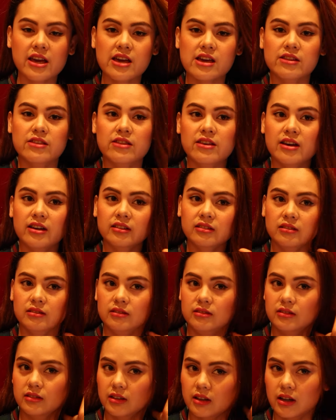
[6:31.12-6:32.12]
And then
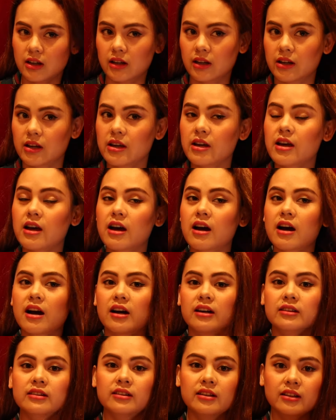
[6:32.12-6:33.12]
I
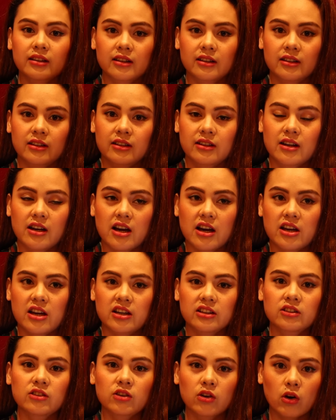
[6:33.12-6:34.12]
had
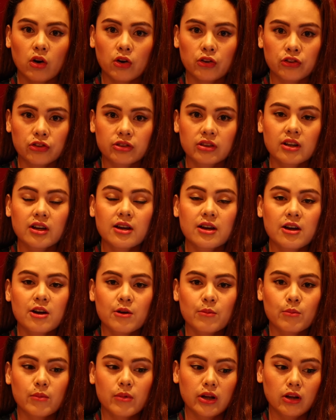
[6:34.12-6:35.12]
growth
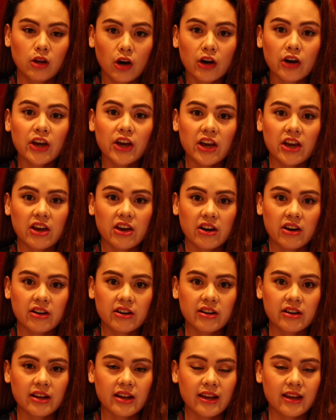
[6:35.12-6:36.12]
my long
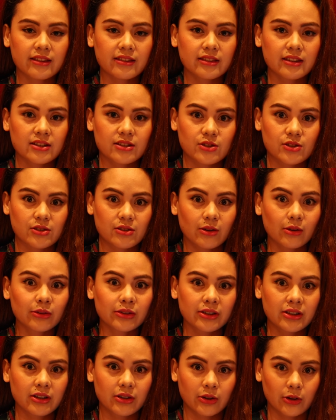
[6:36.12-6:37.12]
hair and it's
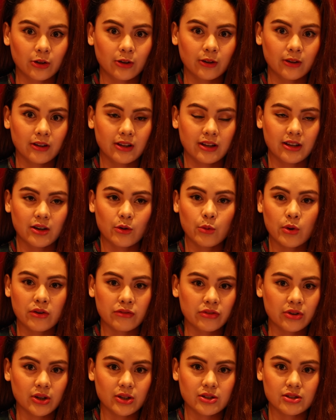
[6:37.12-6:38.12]
already curly.
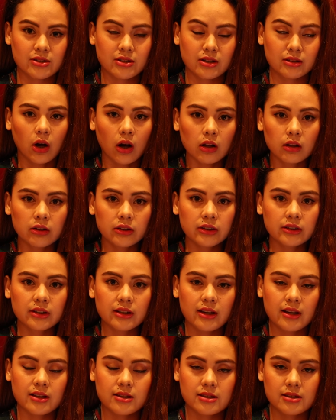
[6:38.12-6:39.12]
However, it's not colored,
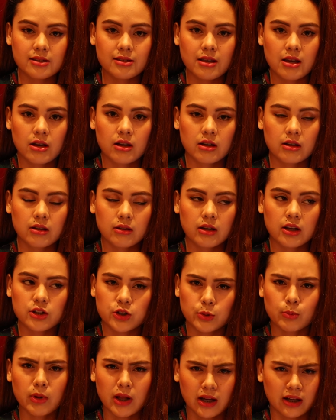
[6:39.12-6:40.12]
it's
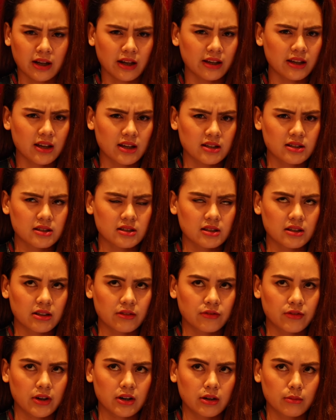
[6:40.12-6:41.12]
black, I guess, if I